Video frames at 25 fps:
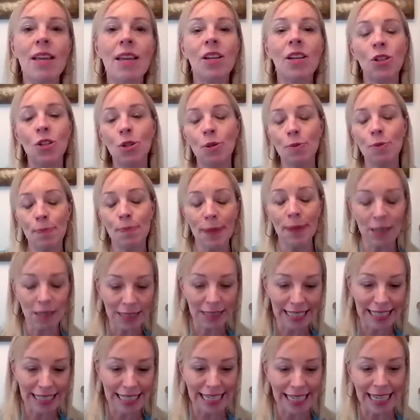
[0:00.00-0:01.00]
You're
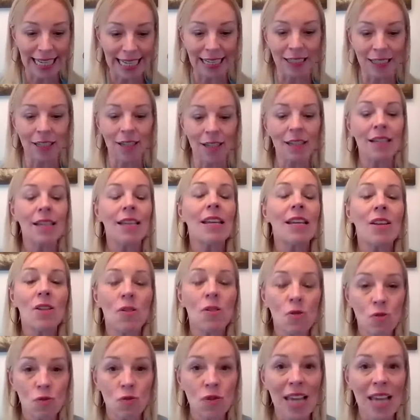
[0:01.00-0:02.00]
building in
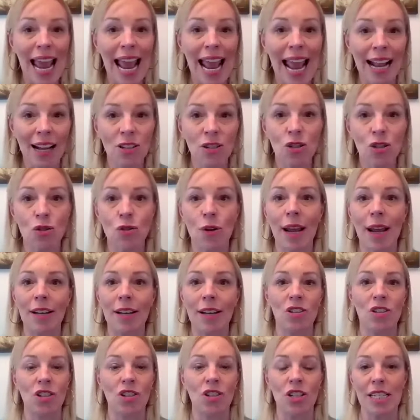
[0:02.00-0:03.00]
tax
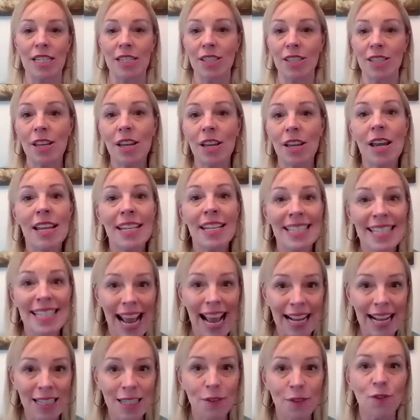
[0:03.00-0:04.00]
strategies,
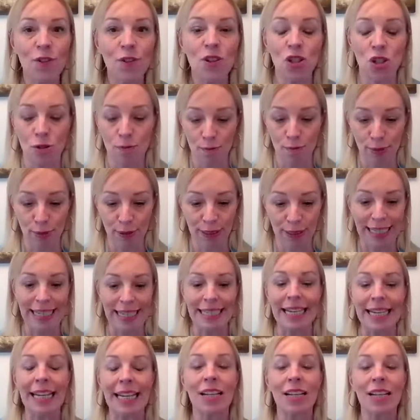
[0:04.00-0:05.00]
tax efficient
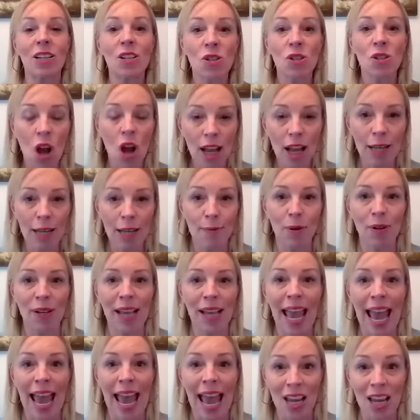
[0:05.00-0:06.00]
planning. You're talking about
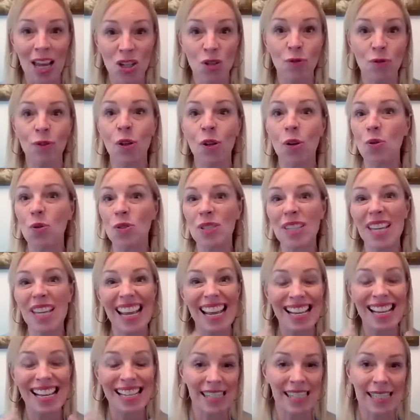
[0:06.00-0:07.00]
cash flows,
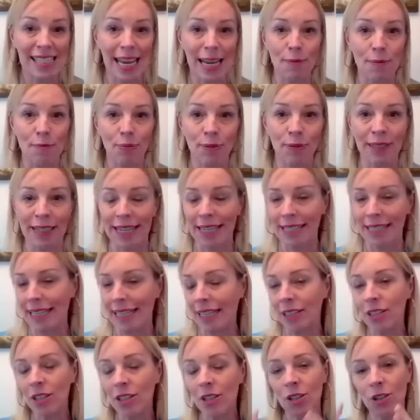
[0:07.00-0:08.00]
estate
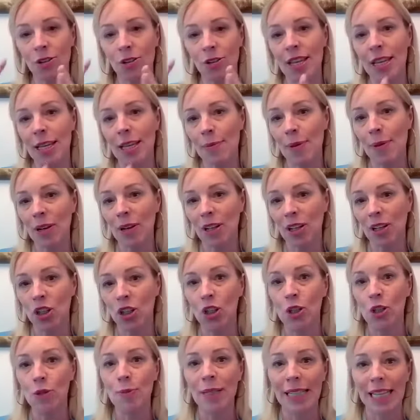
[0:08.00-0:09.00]
planning. You're thinking about
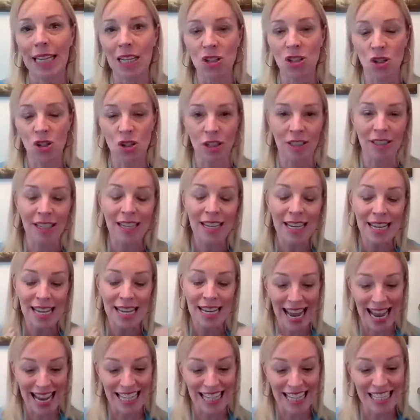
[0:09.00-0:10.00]
accumulation
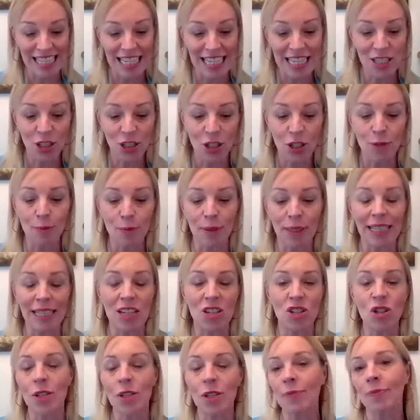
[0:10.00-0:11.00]
and
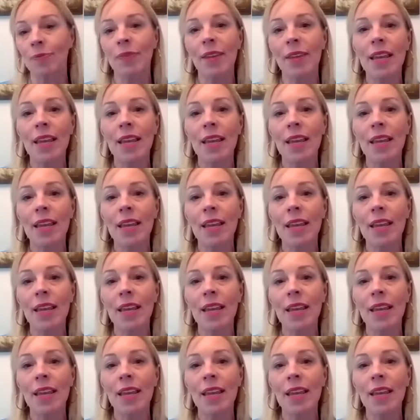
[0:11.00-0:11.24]
decumulation.